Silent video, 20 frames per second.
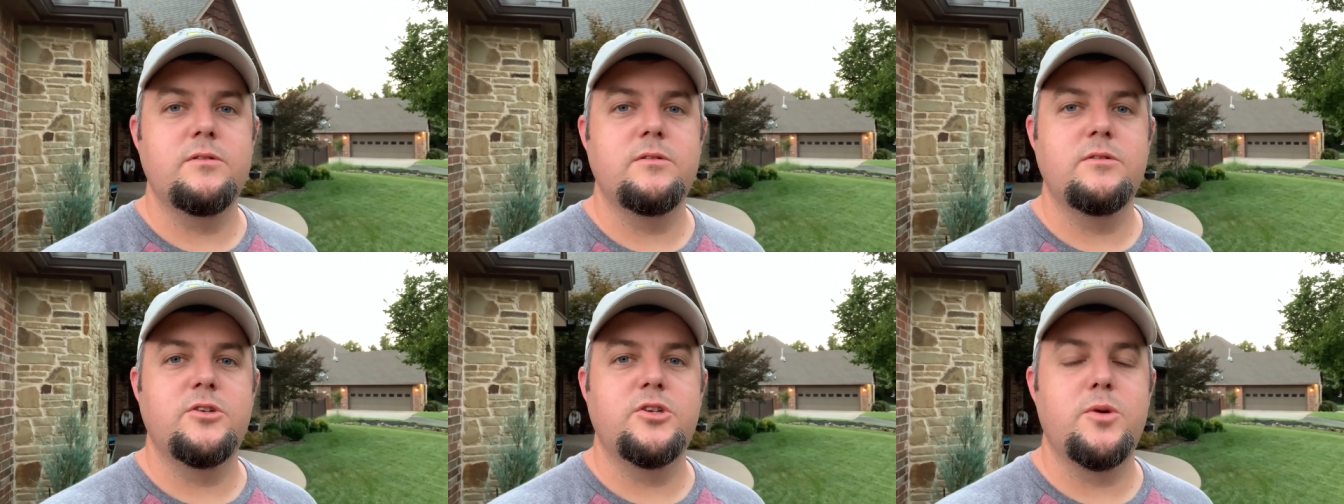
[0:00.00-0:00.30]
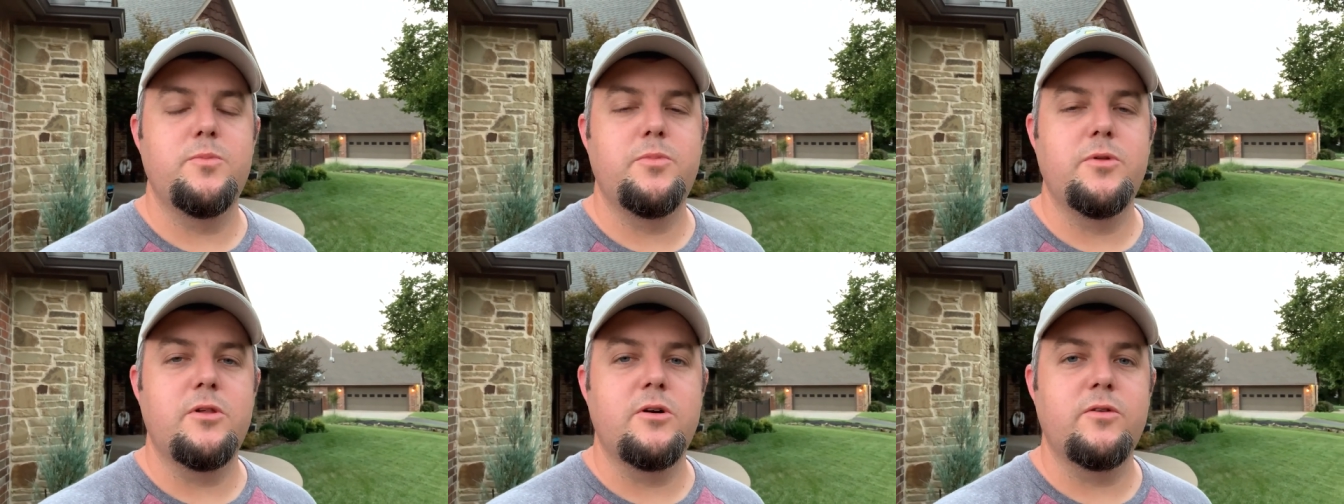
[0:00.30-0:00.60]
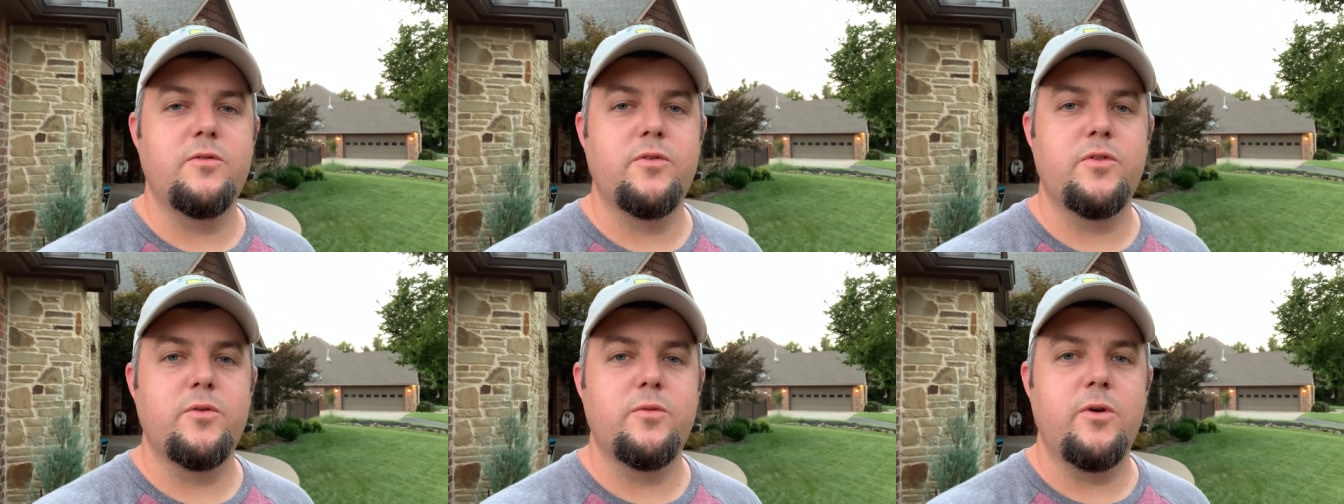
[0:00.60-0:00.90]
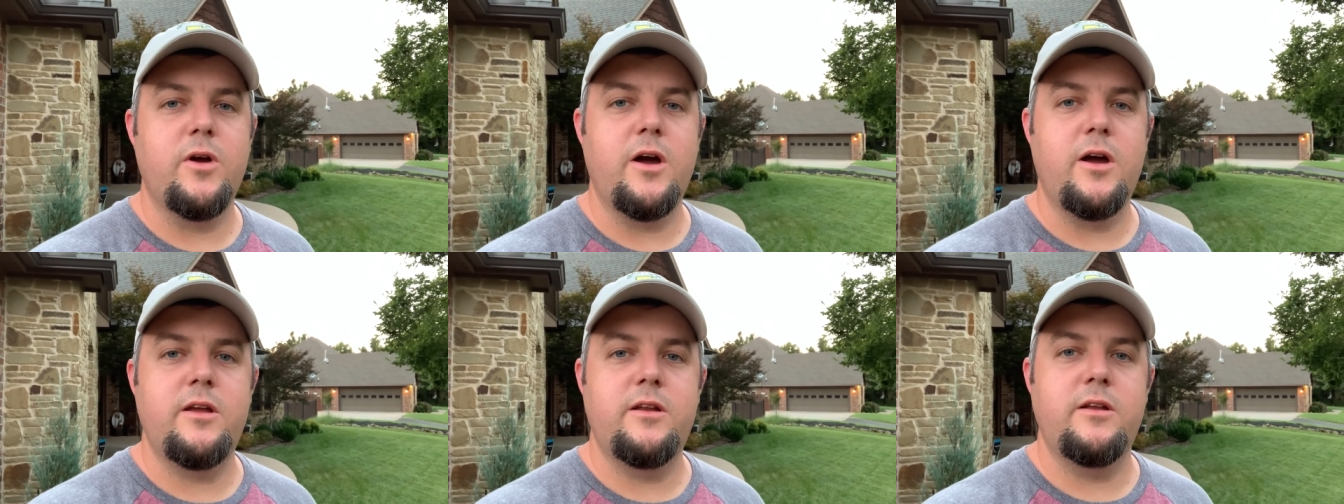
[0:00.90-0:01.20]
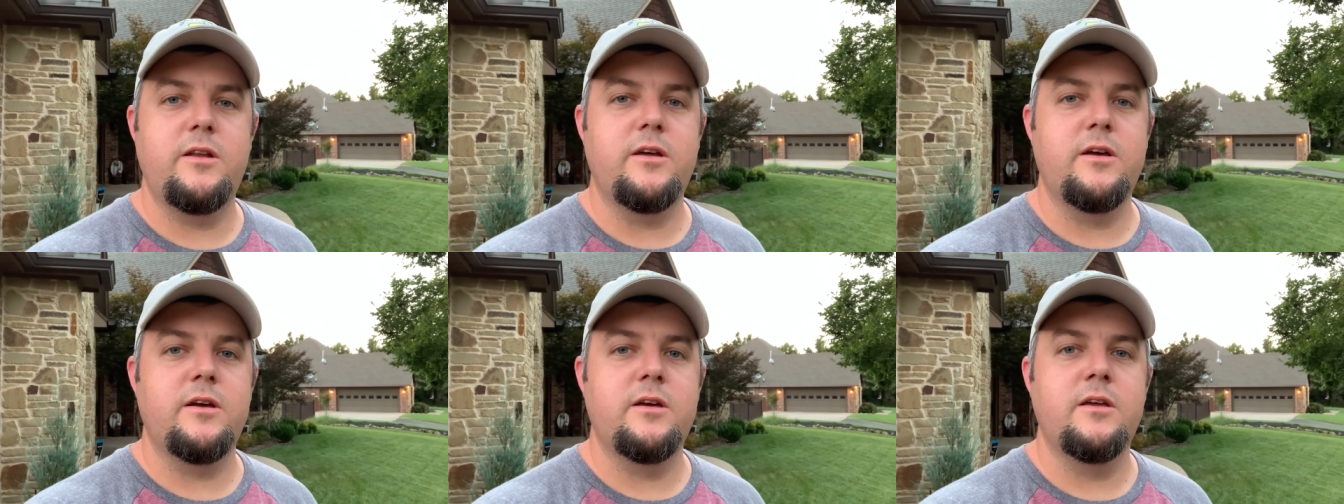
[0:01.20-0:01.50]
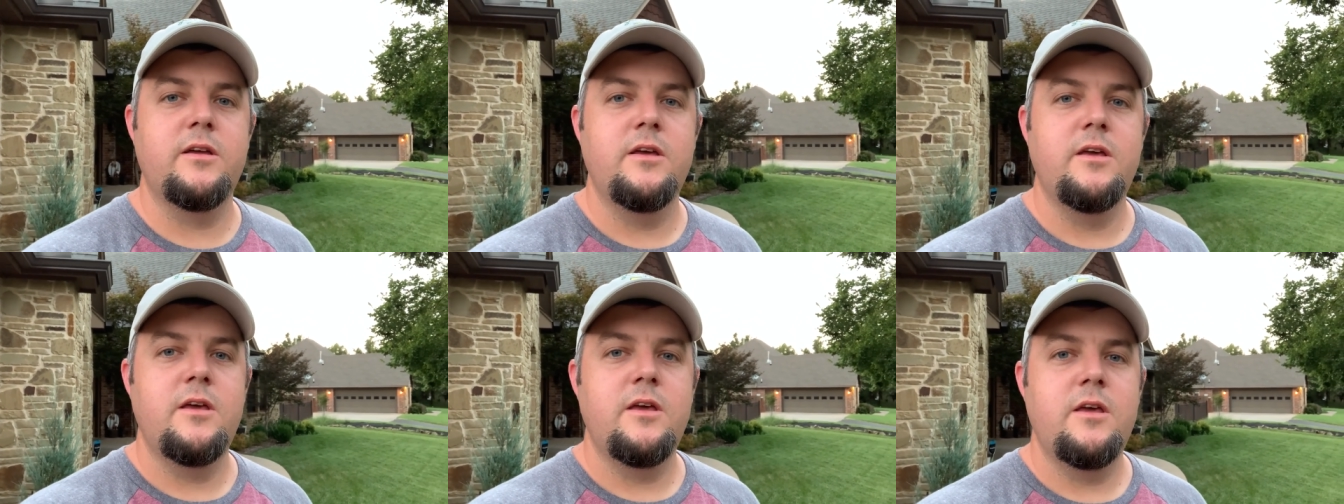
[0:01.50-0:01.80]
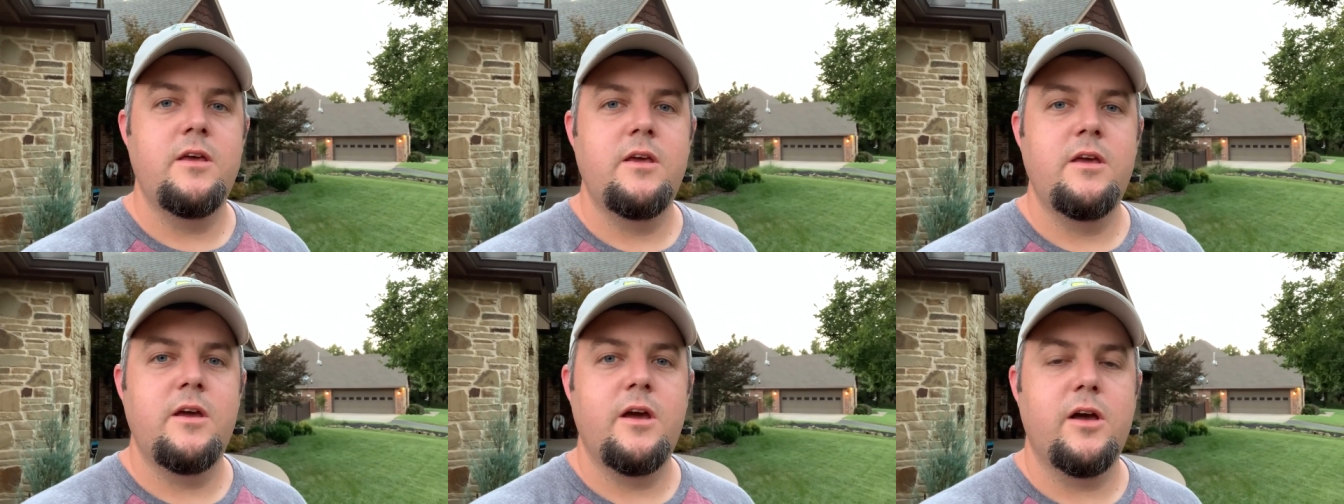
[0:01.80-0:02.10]
jump along for the ride. And uh,
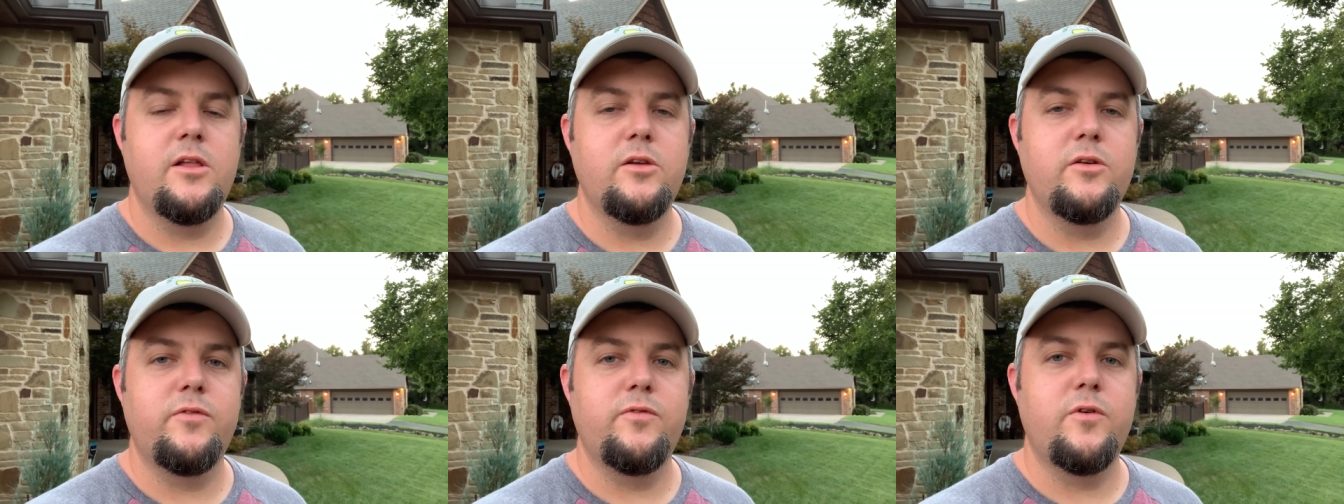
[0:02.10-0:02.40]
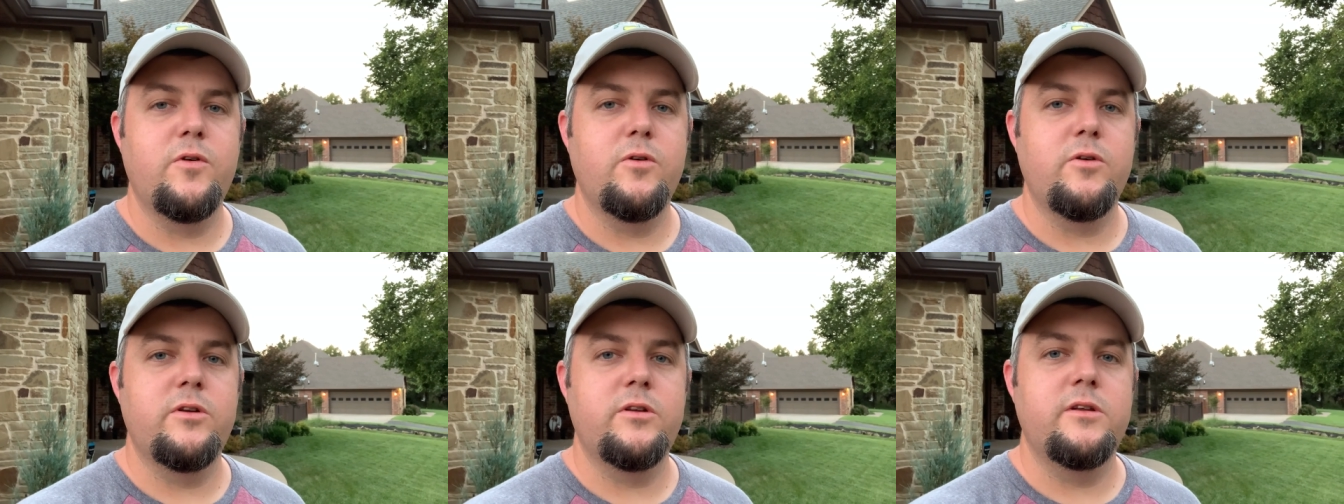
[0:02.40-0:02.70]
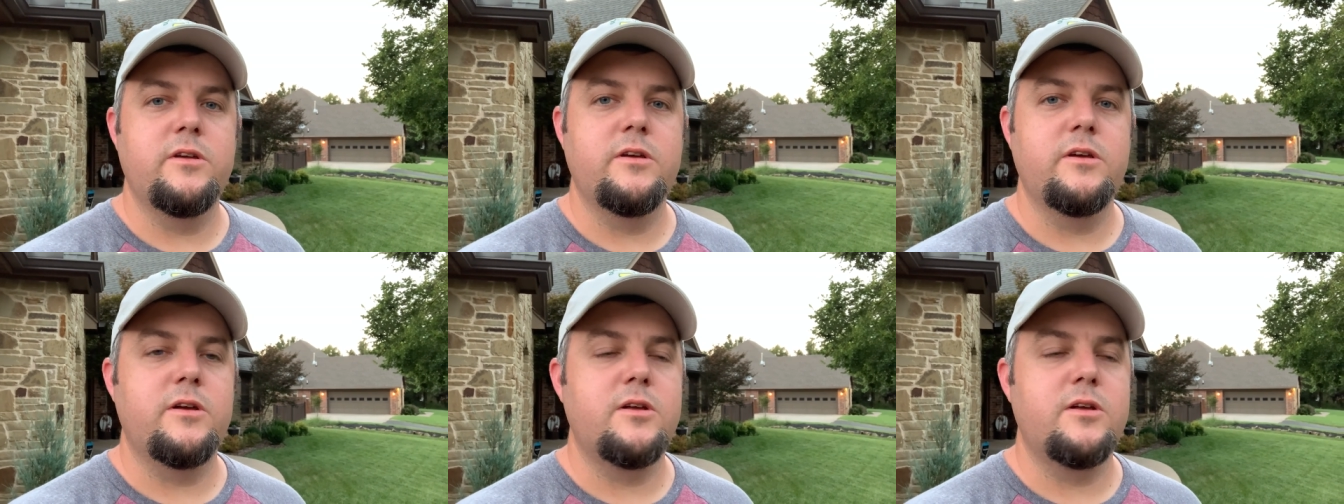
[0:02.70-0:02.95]
I look forward to